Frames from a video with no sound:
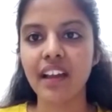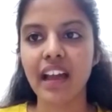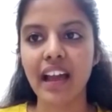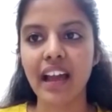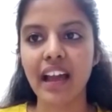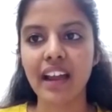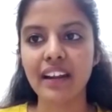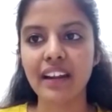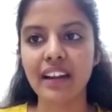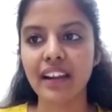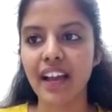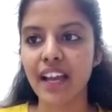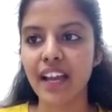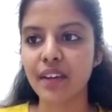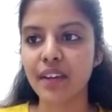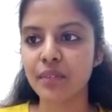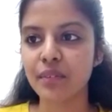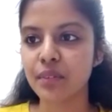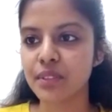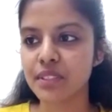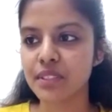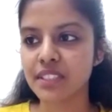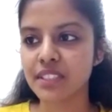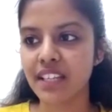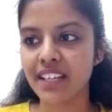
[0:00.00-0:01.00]
And I
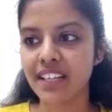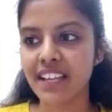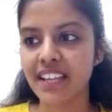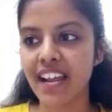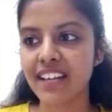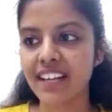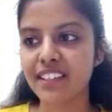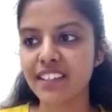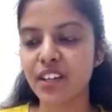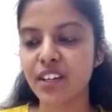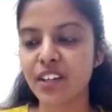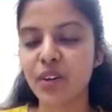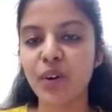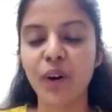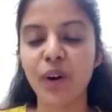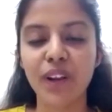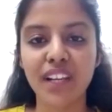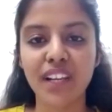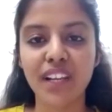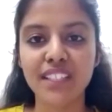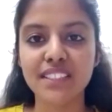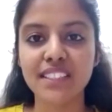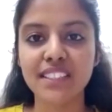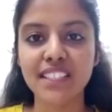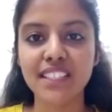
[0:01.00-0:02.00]
would say that the
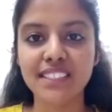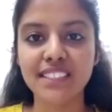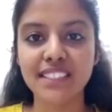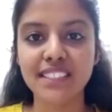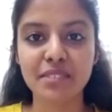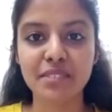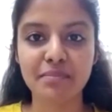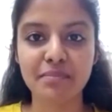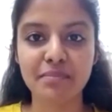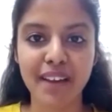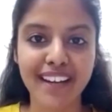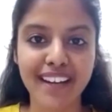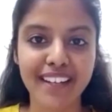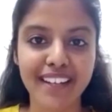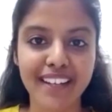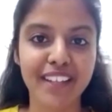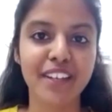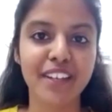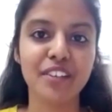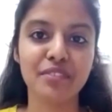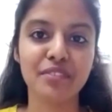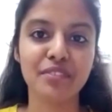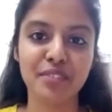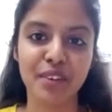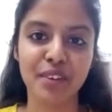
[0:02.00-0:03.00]
college doesn't matter
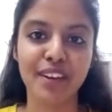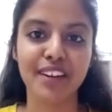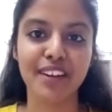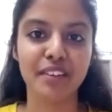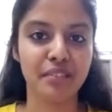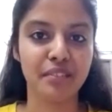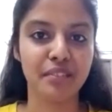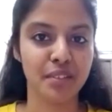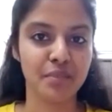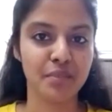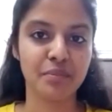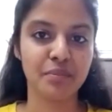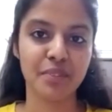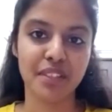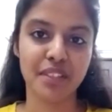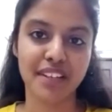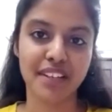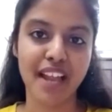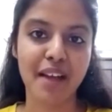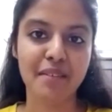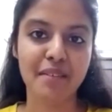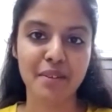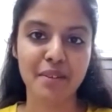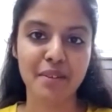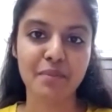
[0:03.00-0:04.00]
if you learn from
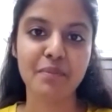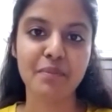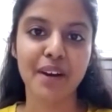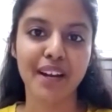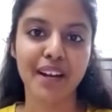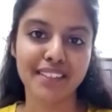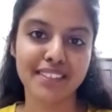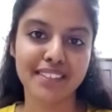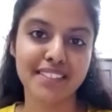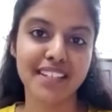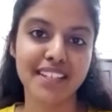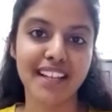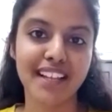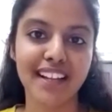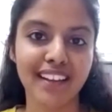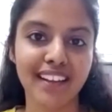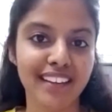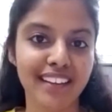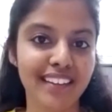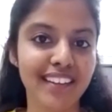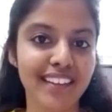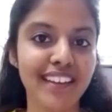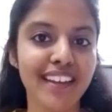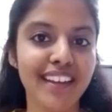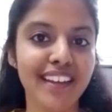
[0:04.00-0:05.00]
programming, Pathshala
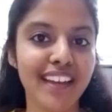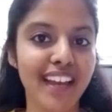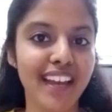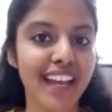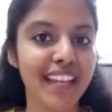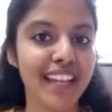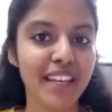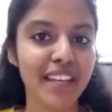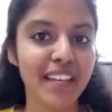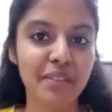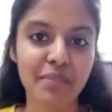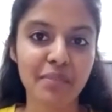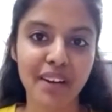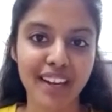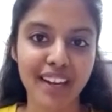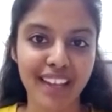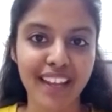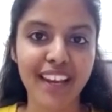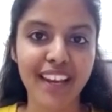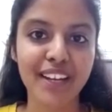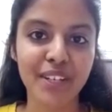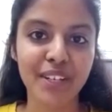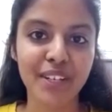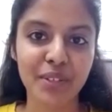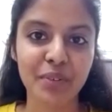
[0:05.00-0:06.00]
Anybody
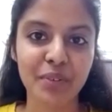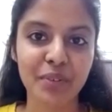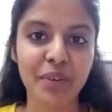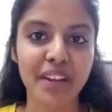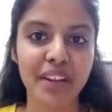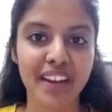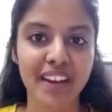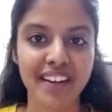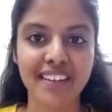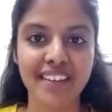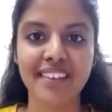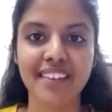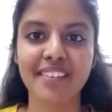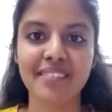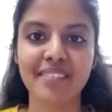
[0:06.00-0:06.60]
can do that.